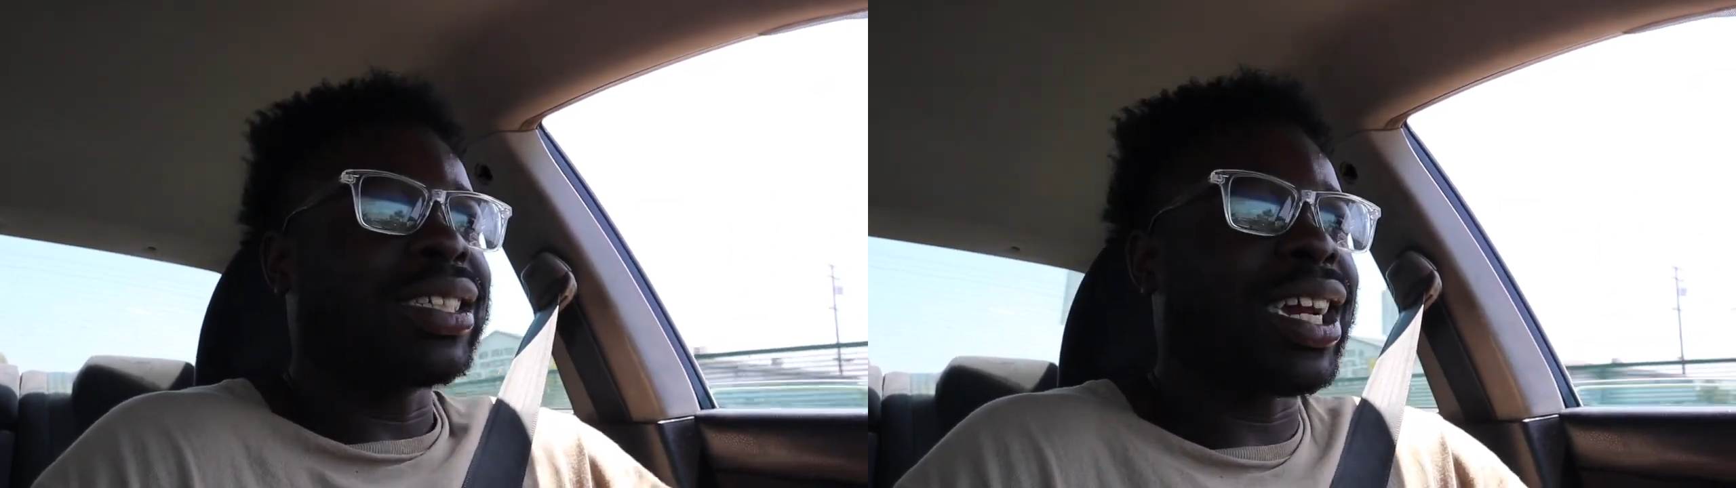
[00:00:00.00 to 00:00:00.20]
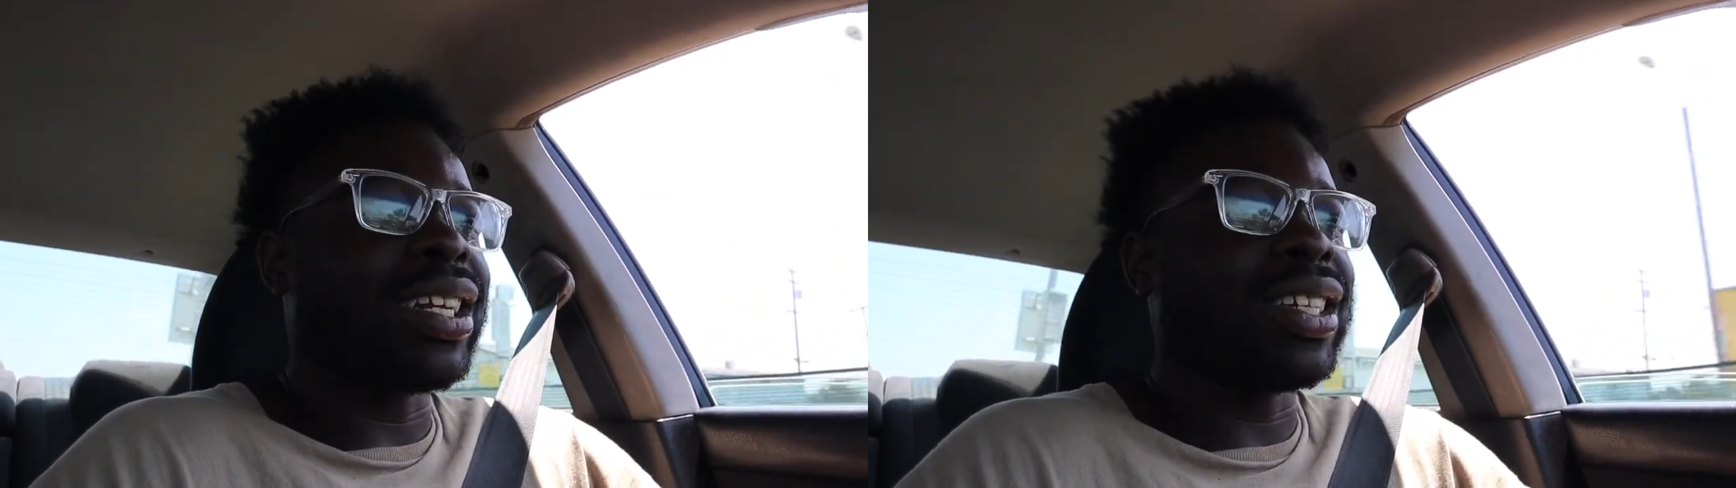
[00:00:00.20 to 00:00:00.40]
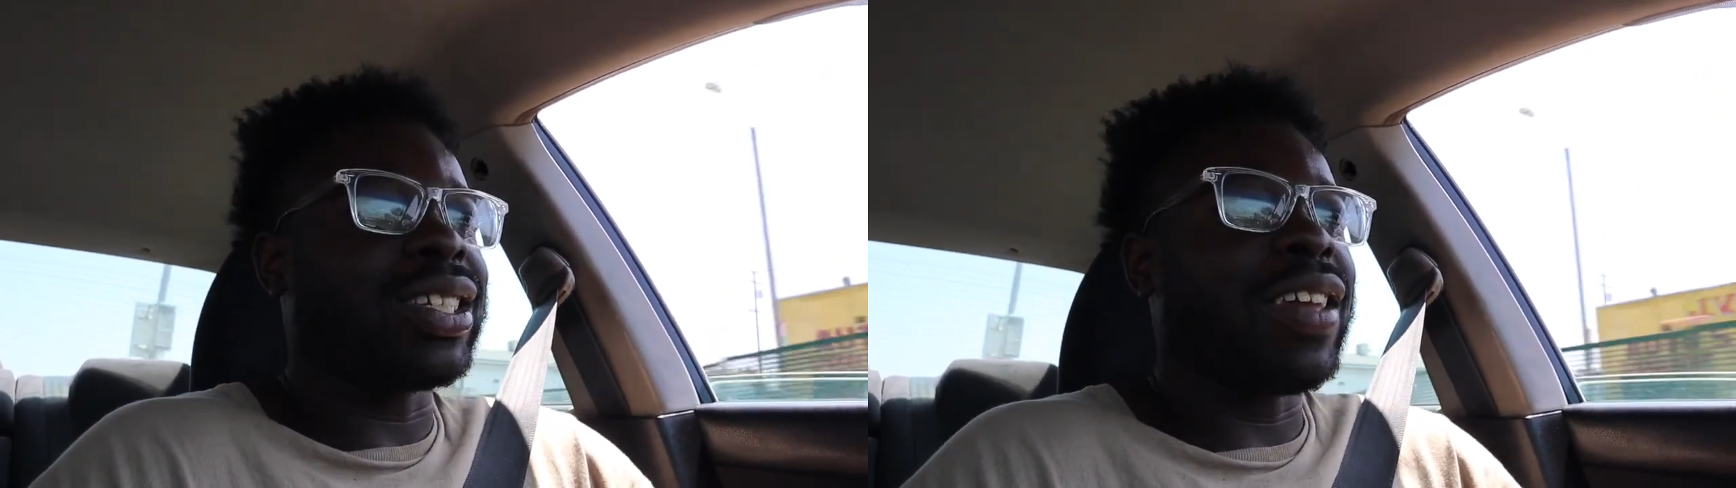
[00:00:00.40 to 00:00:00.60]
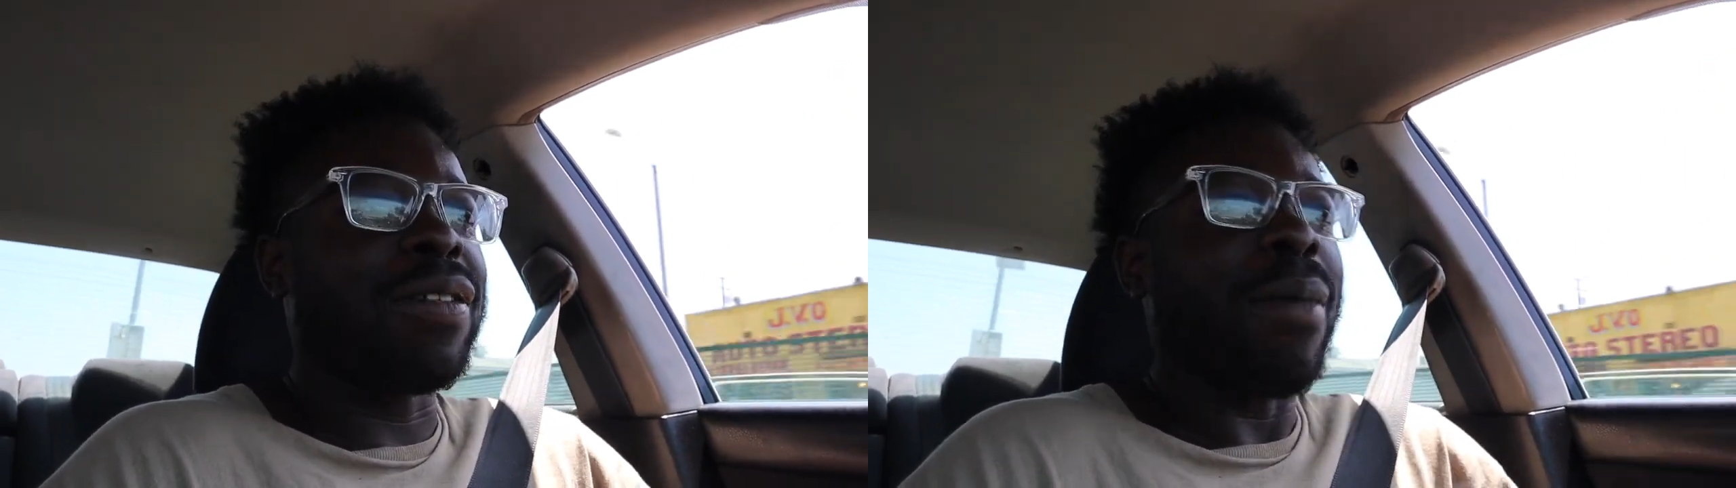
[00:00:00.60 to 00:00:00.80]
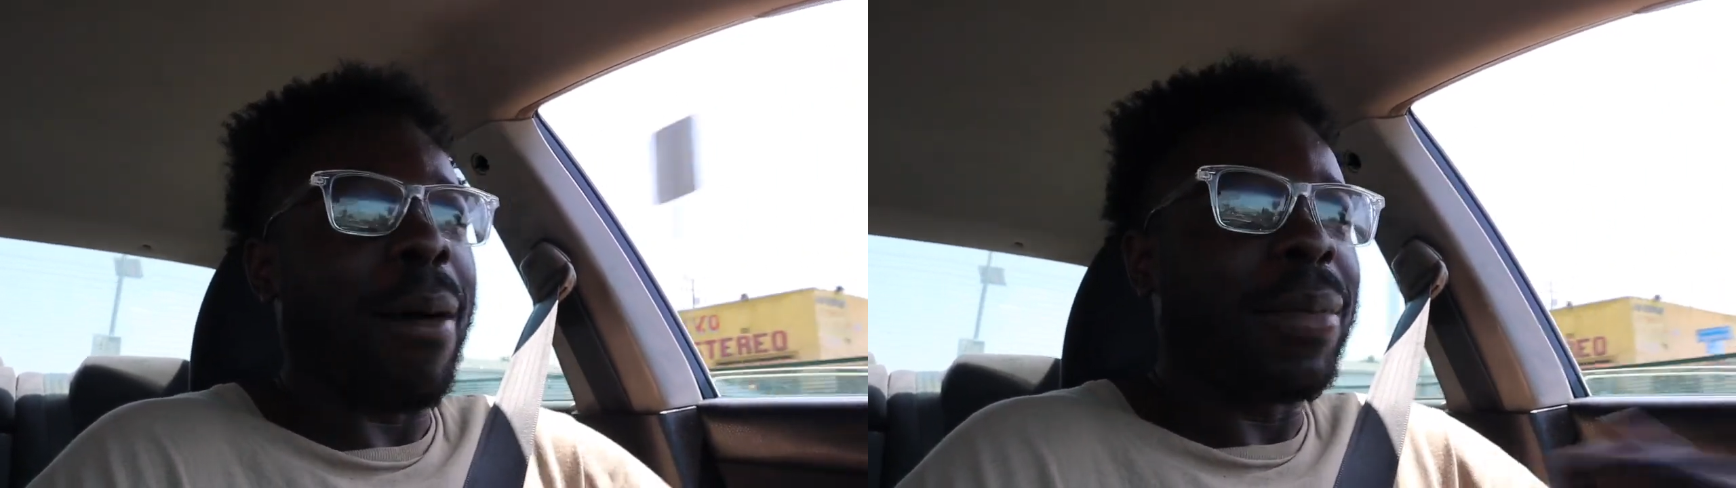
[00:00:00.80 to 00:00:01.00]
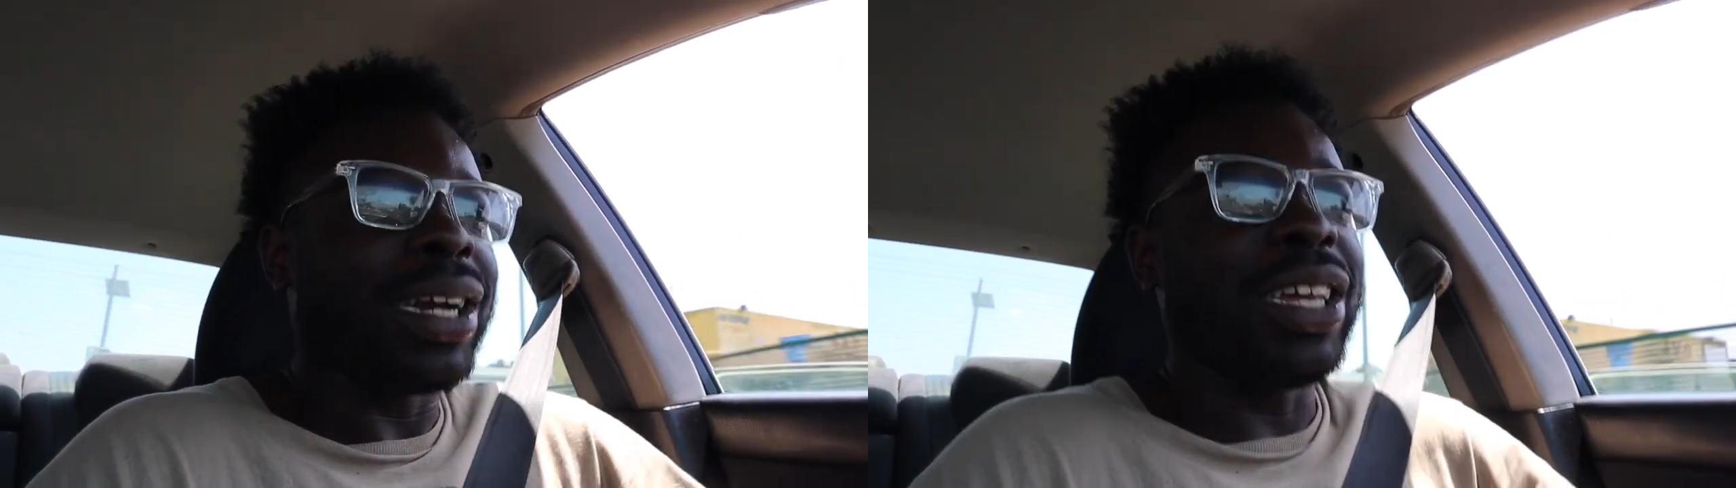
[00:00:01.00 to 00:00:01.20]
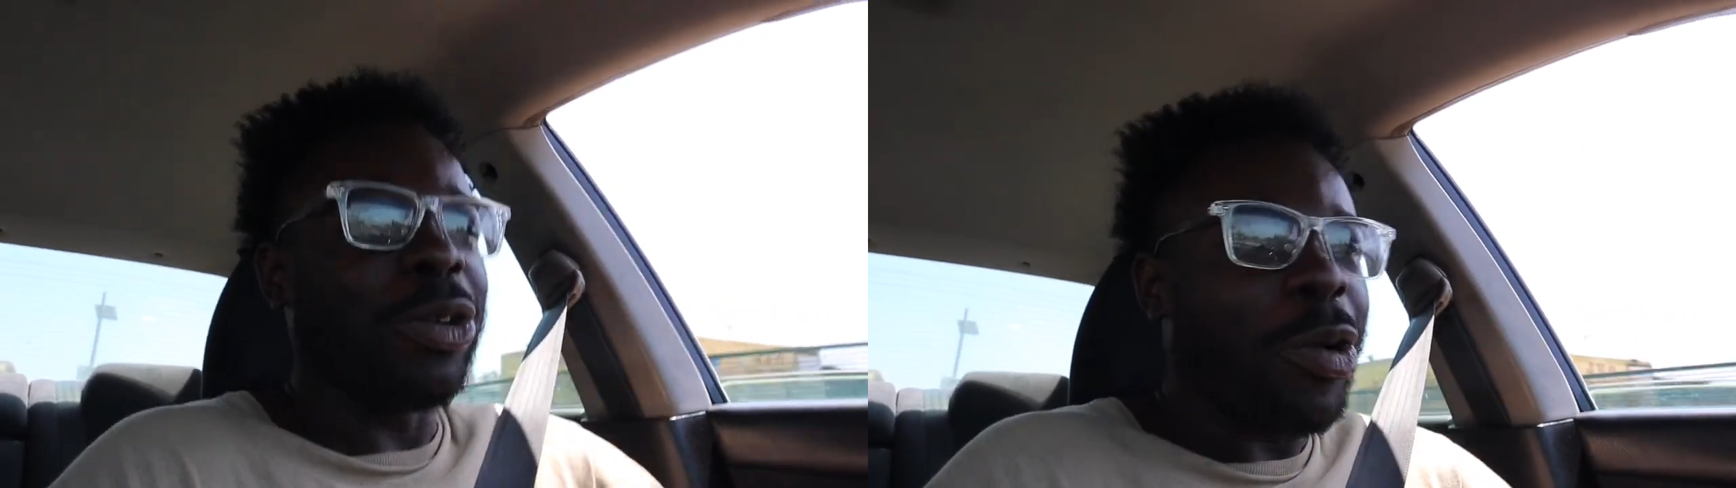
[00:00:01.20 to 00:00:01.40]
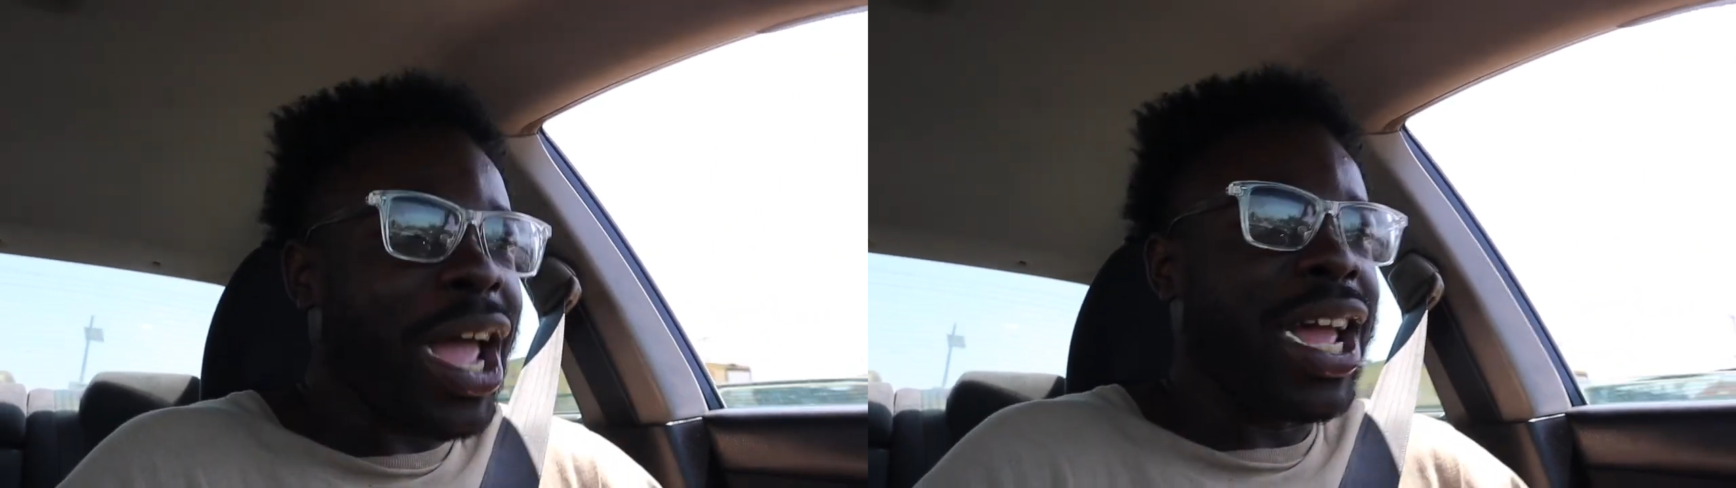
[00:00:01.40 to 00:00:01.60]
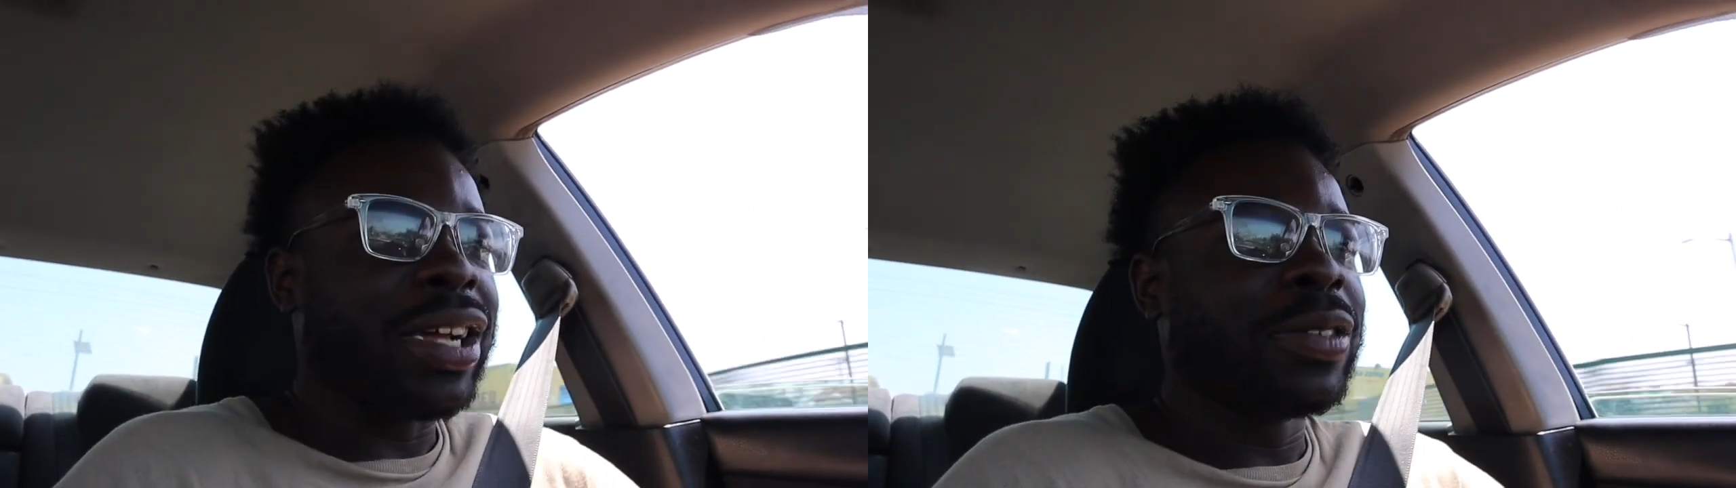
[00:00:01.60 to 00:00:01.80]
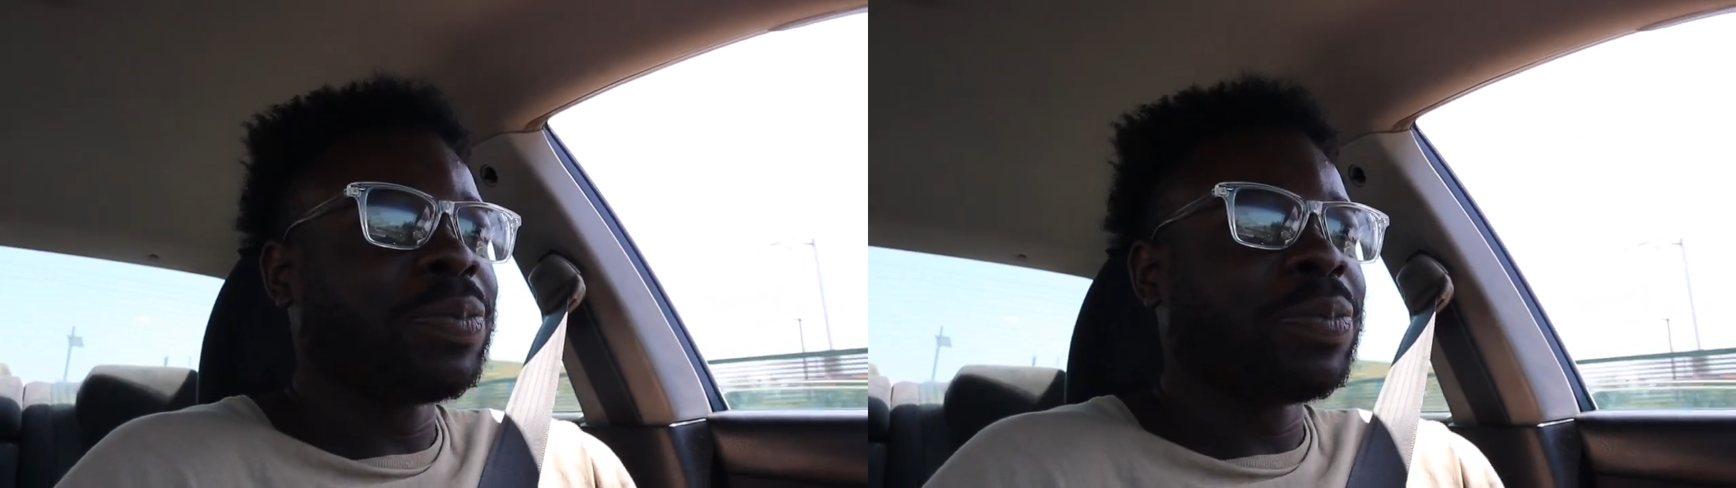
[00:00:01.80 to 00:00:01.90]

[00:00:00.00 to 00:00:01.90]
Instead of just giving my money away